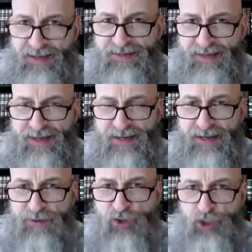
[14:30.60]
in his
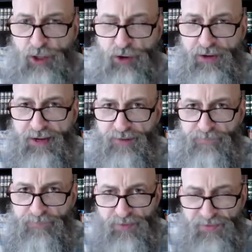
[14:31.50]
journey.
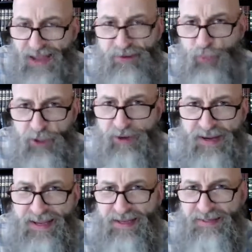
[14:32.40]
That's where he
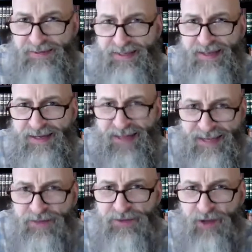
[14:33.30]
is in his
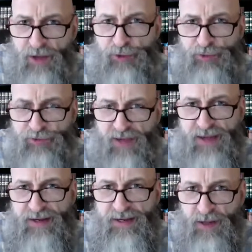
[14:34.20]
understanding
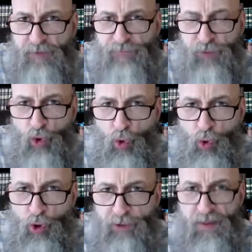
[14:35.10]
of the Lord
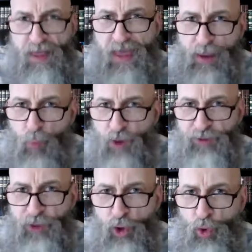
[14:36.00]
and what the
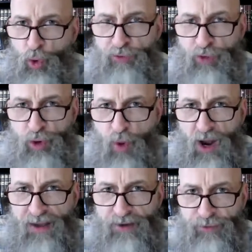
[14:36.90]
Lord
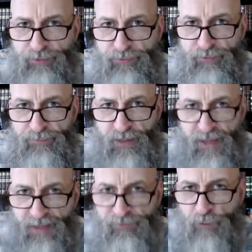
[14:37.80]
requires. And
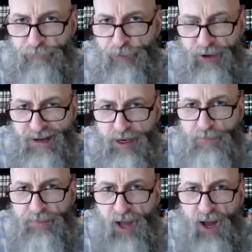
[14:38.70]
so for him,
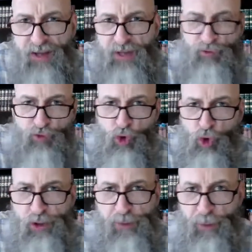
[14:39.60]
God has ruled
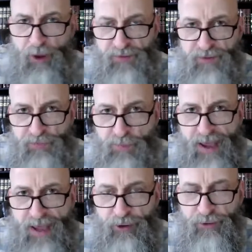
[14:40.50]
upon this
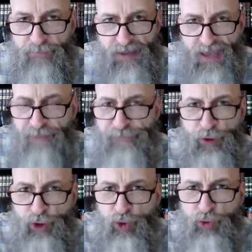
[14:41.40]
matter, and for you
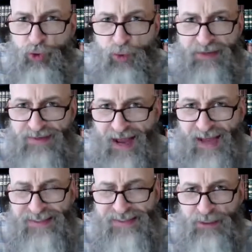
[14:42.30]
to entice
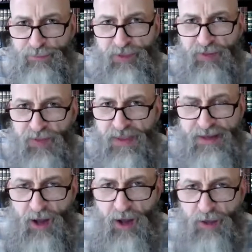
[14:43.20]
him to think
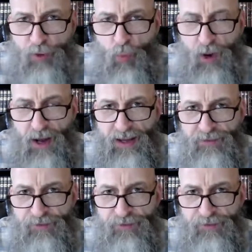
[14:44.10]
otherwise